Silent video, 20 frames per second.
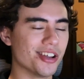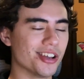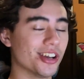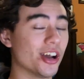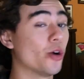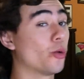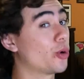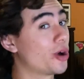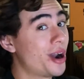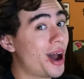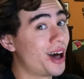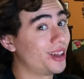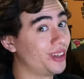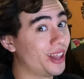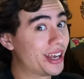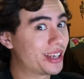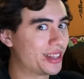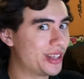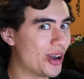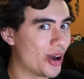You know, we're not
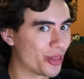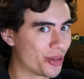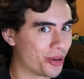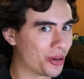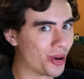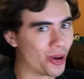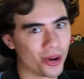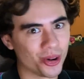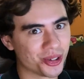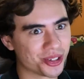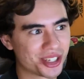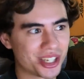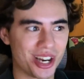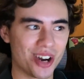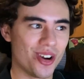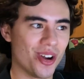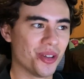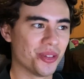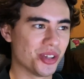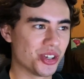like the other girls here
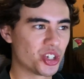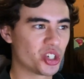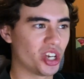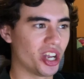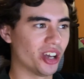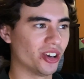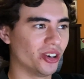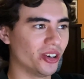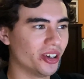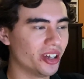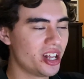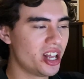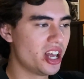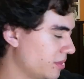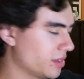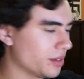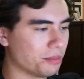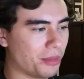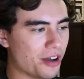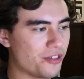on this channel.
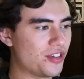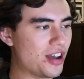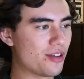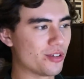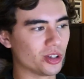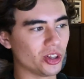My favorite